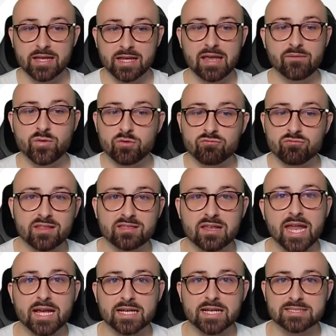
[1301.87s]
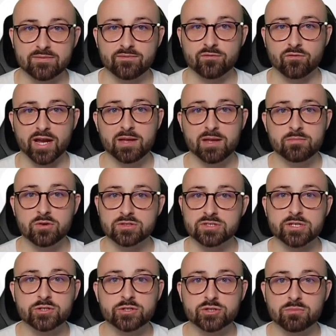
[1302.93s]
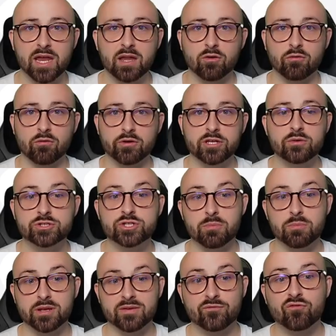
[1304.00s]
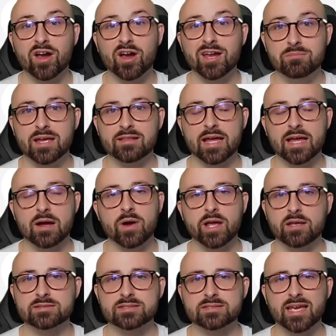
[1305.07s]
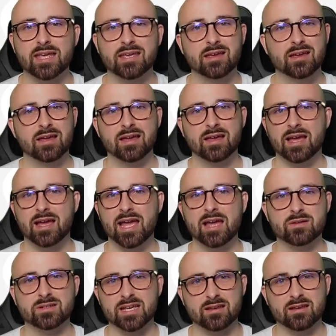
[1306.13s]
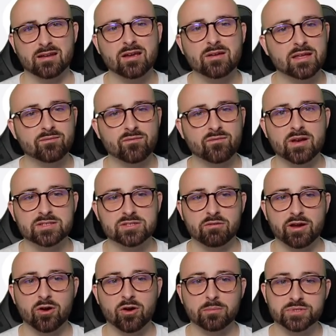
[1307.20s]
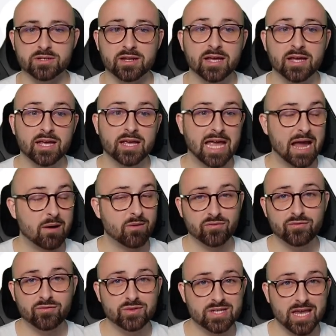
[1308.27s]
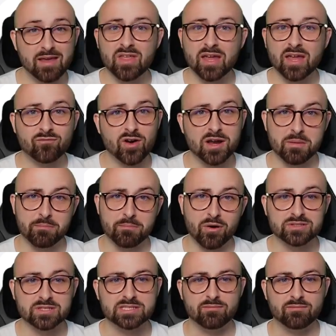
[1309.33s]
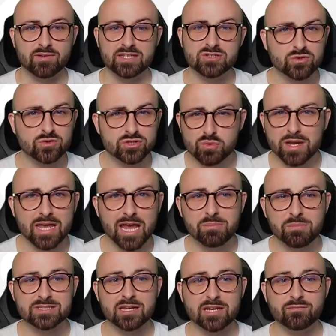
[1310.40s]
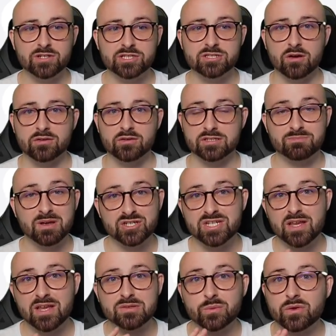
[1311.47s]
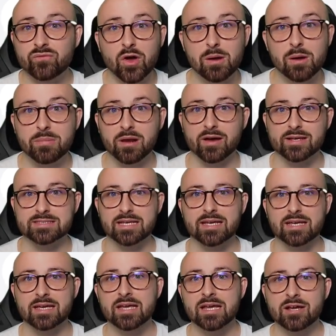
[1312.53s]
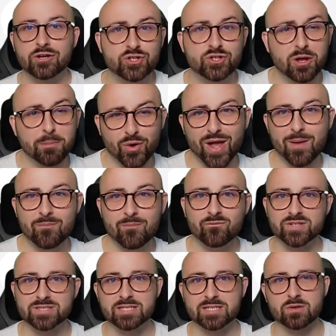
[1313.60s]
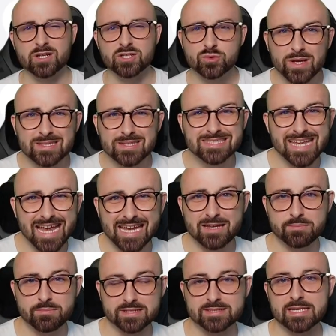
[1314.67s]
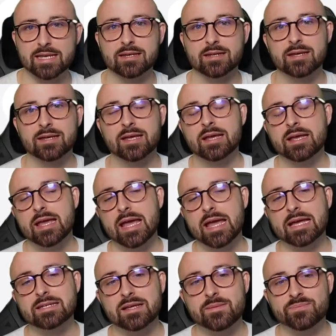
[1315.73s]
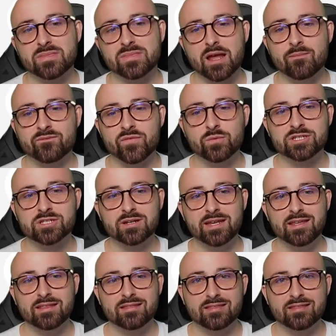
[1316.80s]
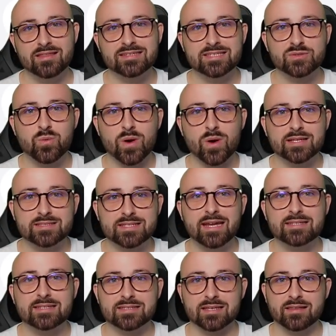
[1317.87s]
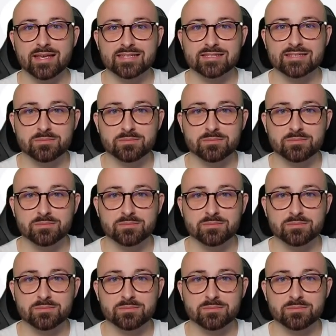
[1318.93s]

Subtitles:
If you read the negative frame on social media or YouTube and framed it in that way, you'd say, hang on a second, I don't think Vardy's a great option. However, if they frame it positively, score 28% of his shots, especially if someone's verbalizing it, because you can put emphasis on it, 28%. And unfortunately, this is where data that is